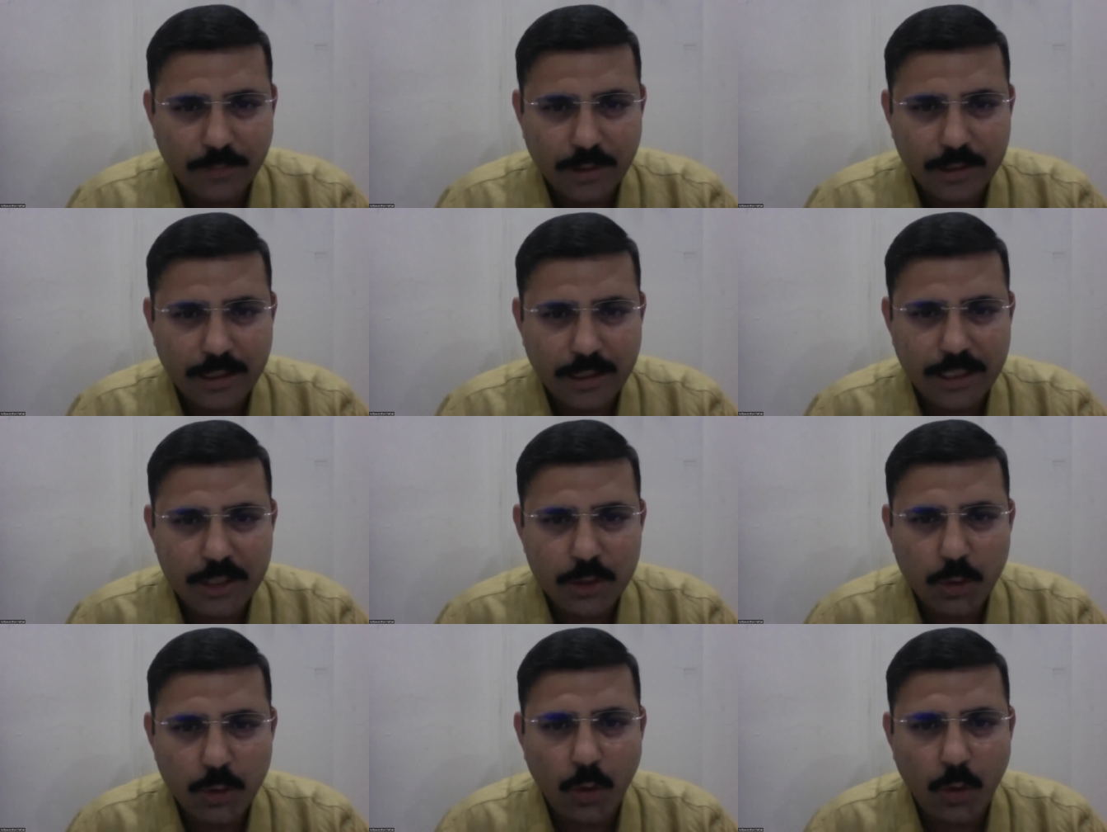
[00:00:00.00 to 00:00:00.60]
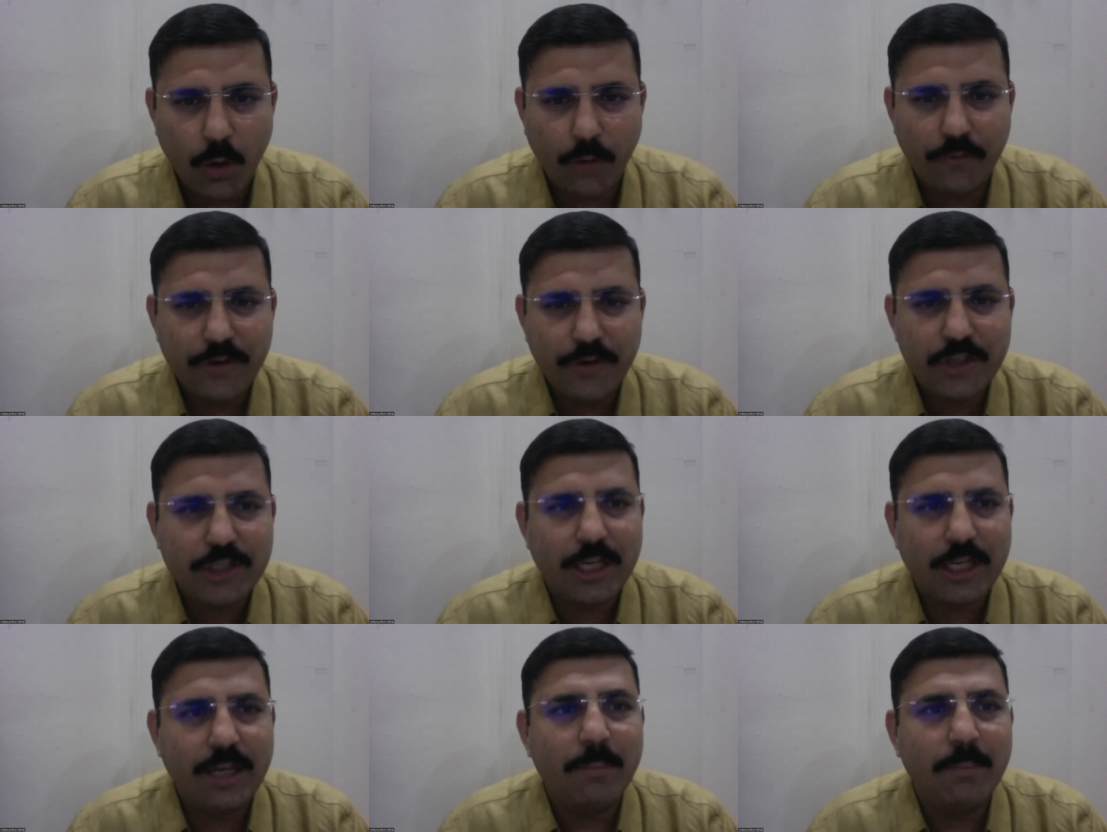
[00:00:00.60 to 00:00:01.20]
there is no
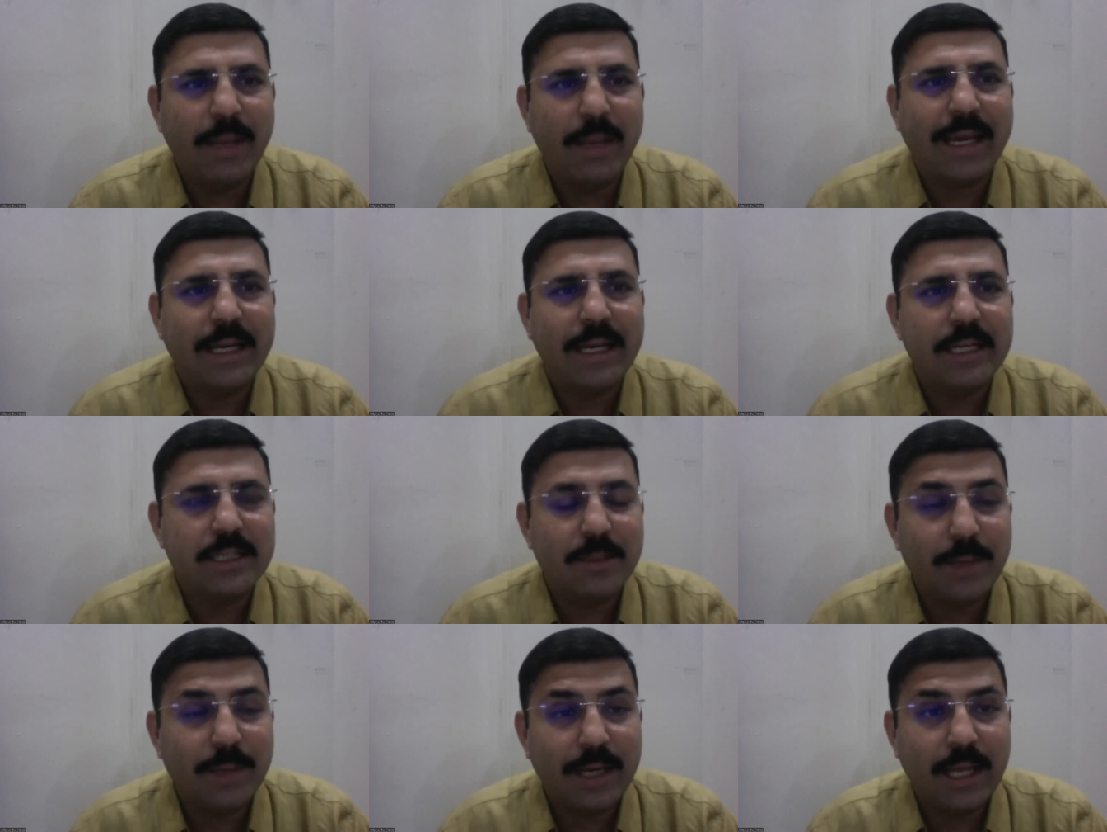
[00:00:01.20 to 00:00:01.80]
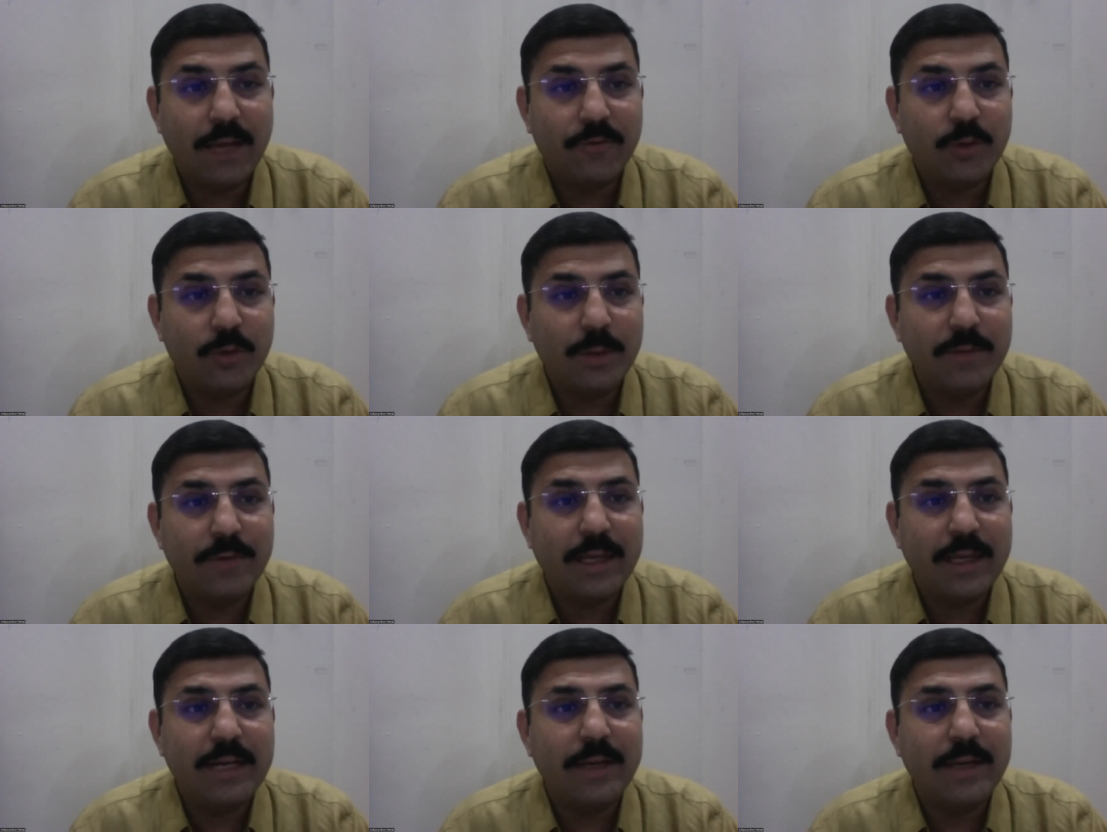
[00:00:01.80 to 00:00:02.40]
official mechanism and i have to be
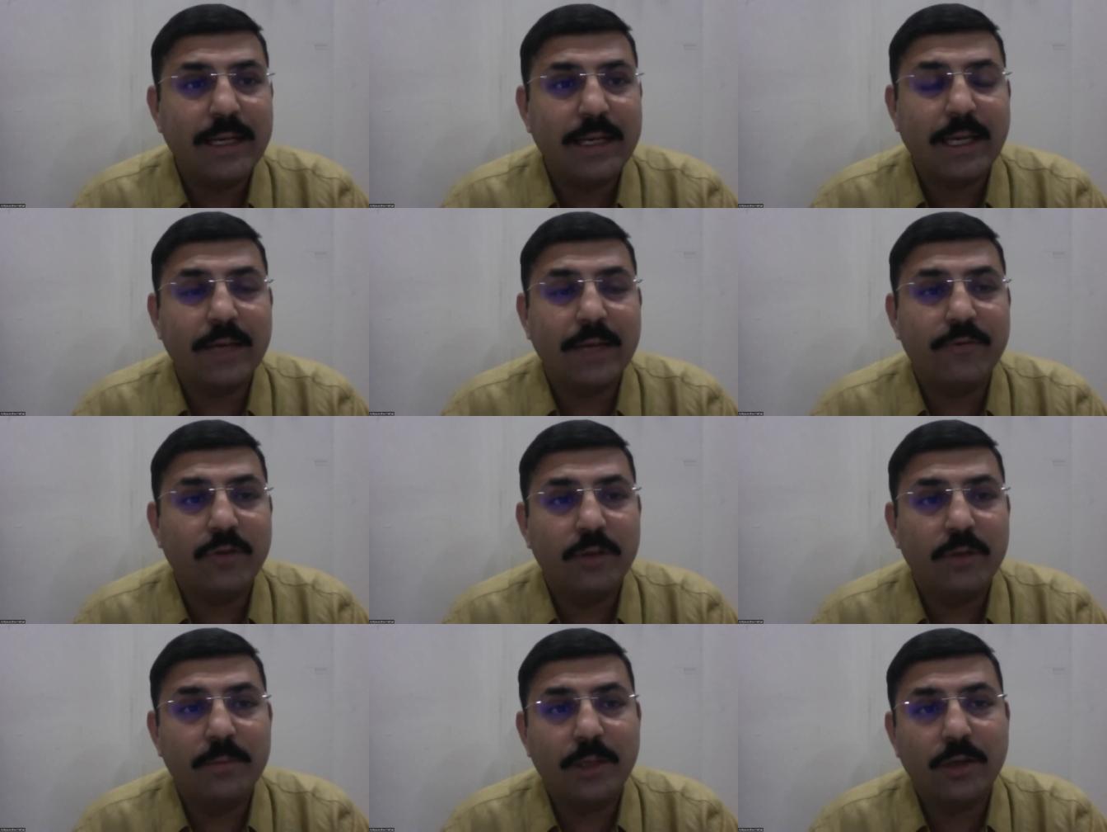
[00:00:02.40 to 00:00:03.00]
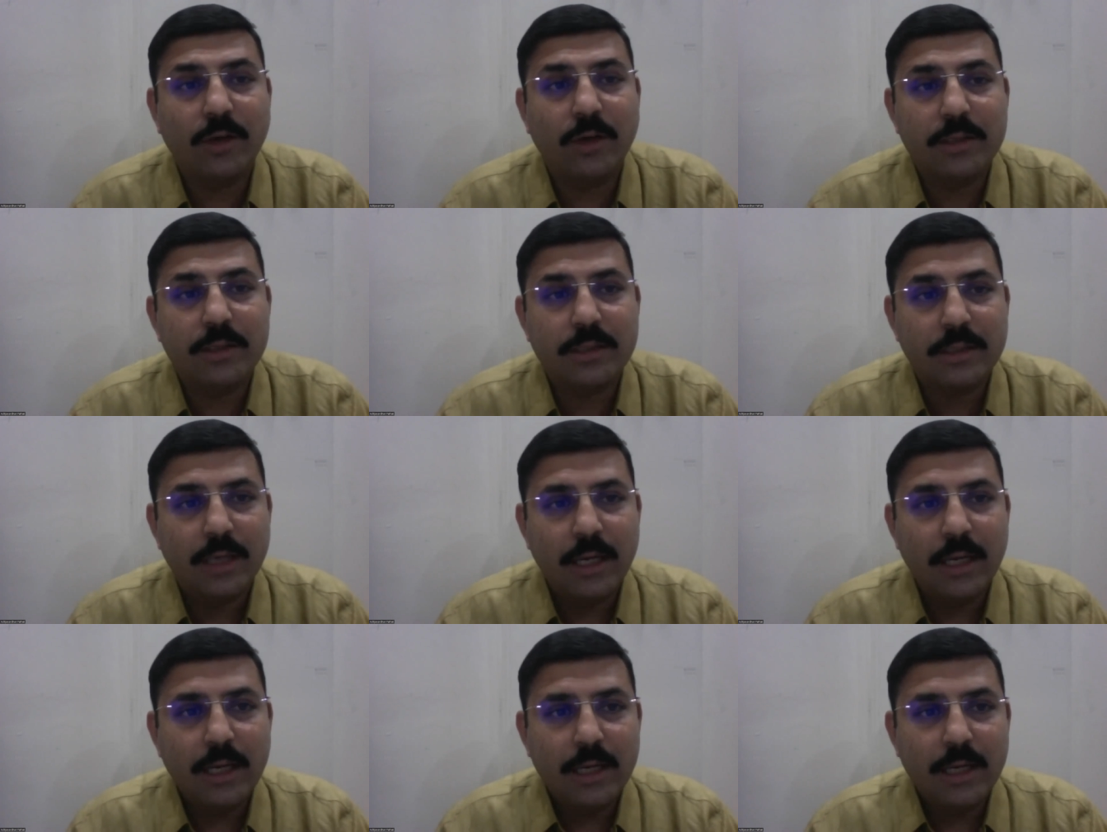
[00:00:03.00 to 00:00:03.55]
very very careful because